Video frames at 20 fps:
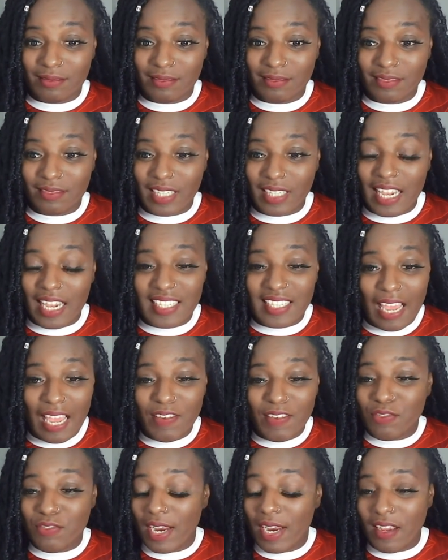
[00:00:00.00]
And
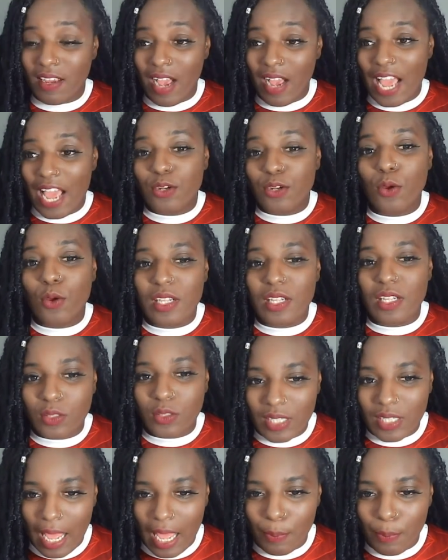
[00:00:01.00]
David Raya, I know that's going to
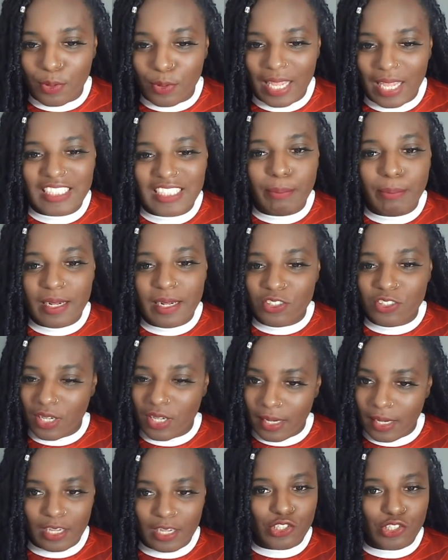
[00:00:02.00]
happen. That Spanish
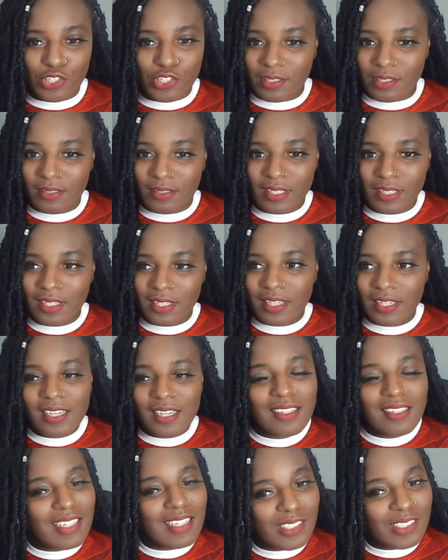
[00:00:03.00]
connection,
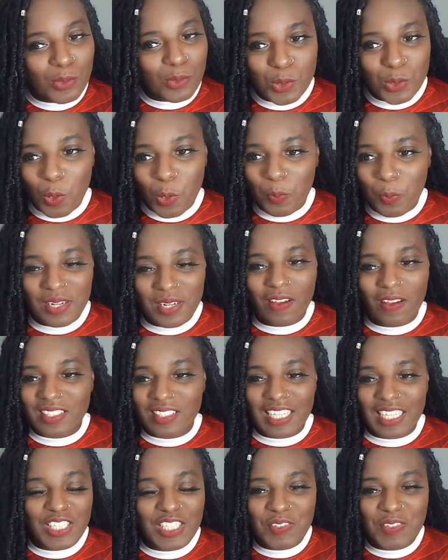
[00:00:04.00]
there's no stopping
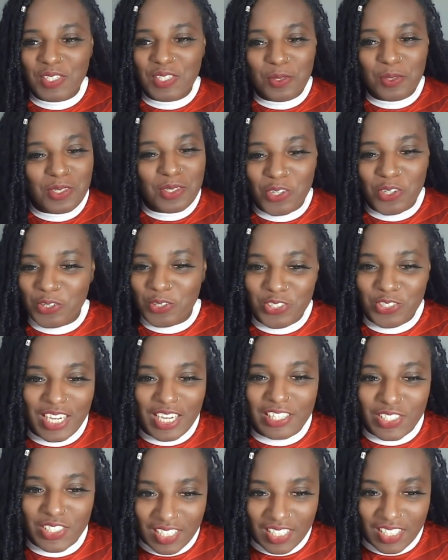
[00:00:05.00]
Arteta in those
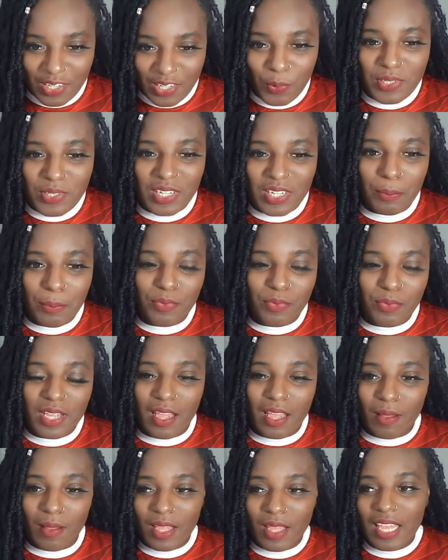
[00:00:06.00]
negotiations. I know he's going to
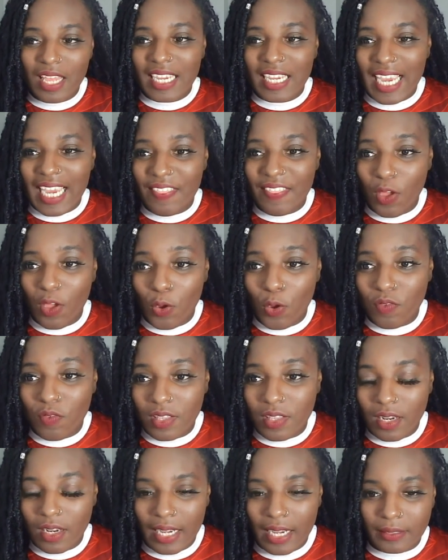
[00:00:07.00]
uh, get that over the
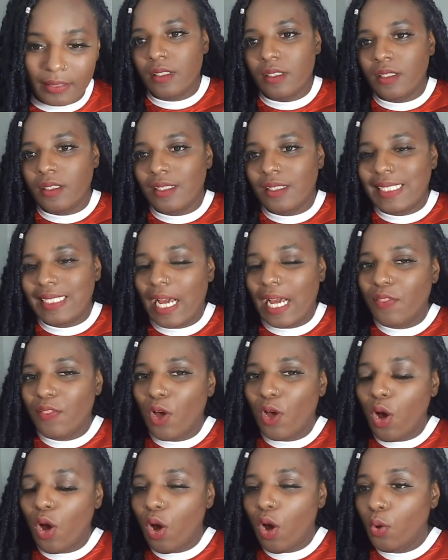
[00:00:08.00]
line. Now, the
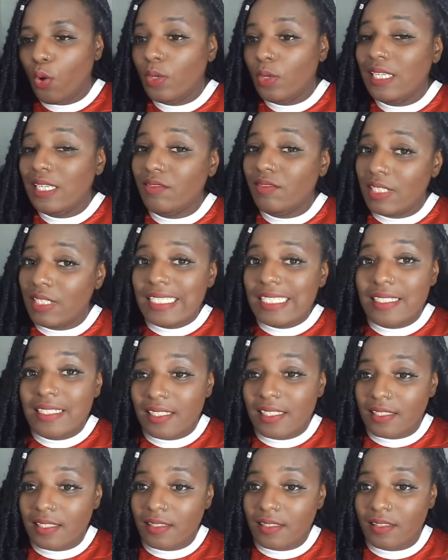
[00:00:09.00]
only
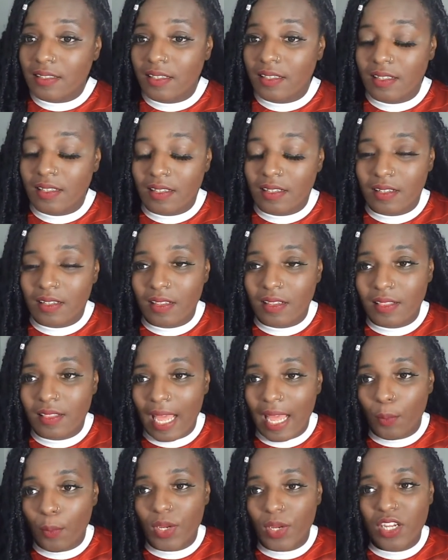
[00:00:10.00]
reason
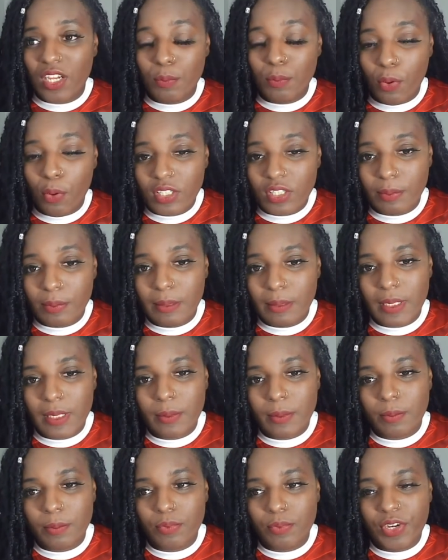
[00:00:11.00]
that we could possibly be
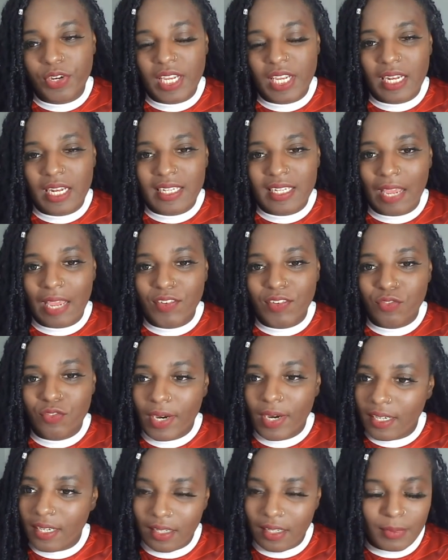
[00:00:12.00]
bringing in David
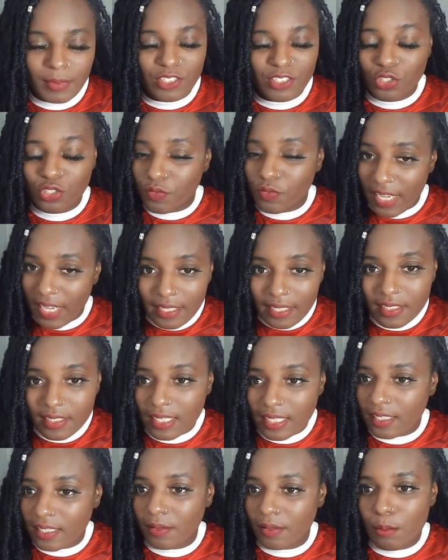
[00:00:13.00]
Raya, I mean, you've guessed
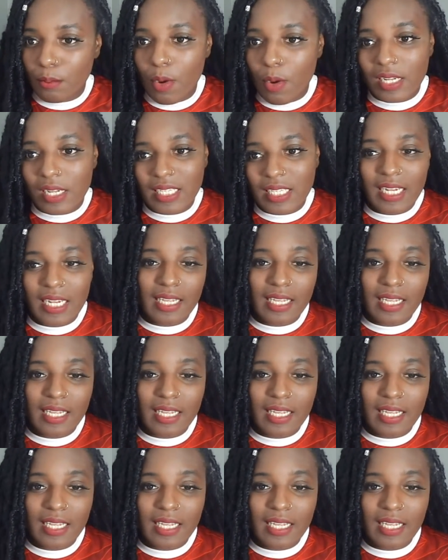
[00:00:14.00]
it, Martinez